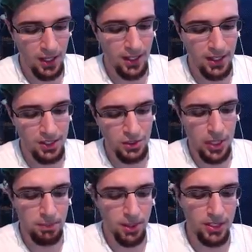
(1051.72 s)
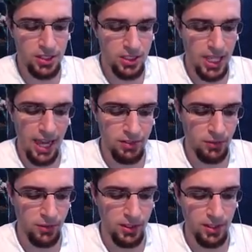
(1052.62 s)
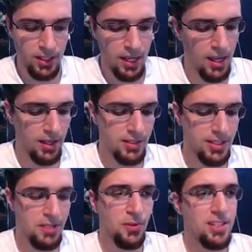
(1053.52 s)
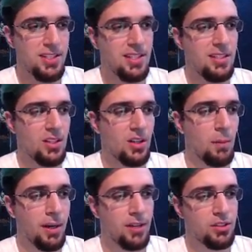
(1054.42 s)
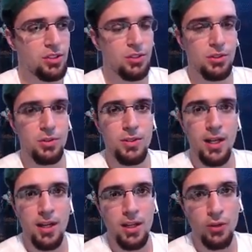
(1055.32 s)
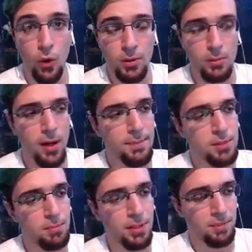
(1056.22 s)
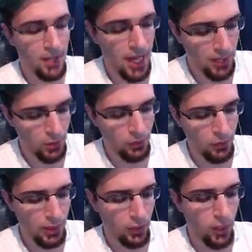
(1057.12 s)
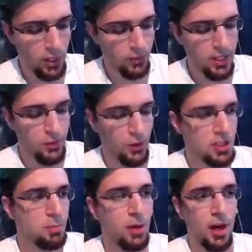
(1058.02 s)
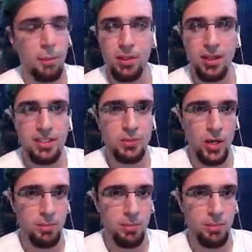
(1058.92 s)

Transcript: Because the raid bosses have different defenses compared to normal mobs, but I don't know if it really qualifies for these Proud Plus raid